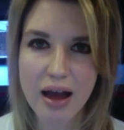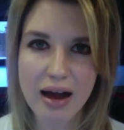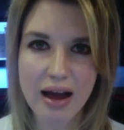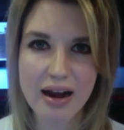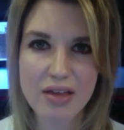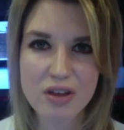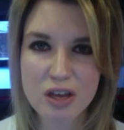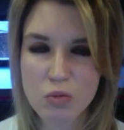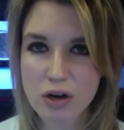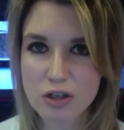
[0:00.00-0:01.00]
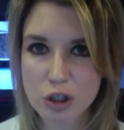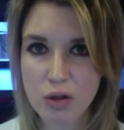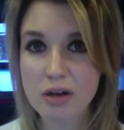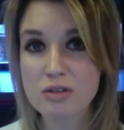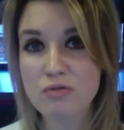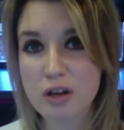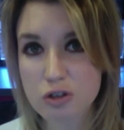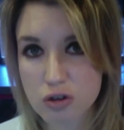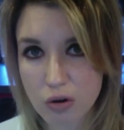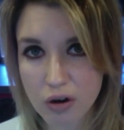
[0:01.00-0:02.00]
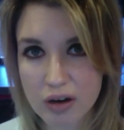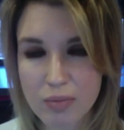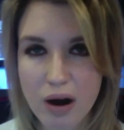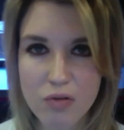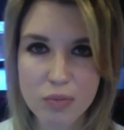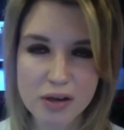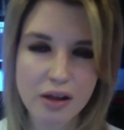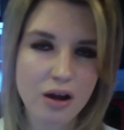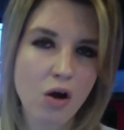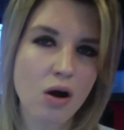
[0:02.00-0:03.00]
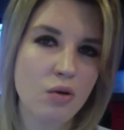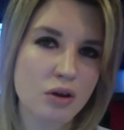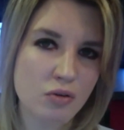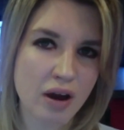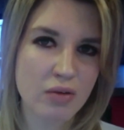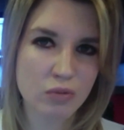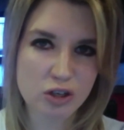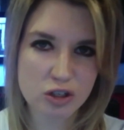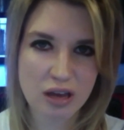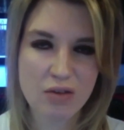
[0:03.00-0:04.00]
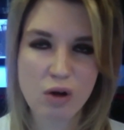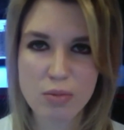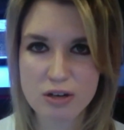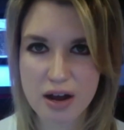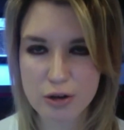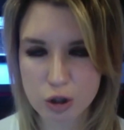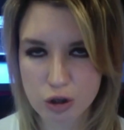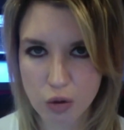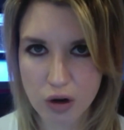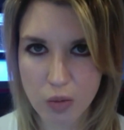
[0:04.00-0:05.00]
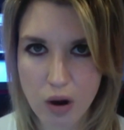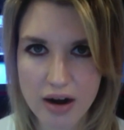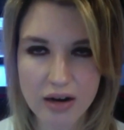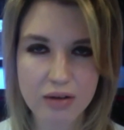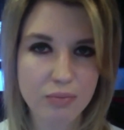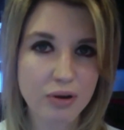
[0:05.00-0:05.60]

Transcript: And I think he wanted to show that as a fun story, and Marvel being like, "Oh, aren't we great? We just gave Robert Downey Jr. what he wanted."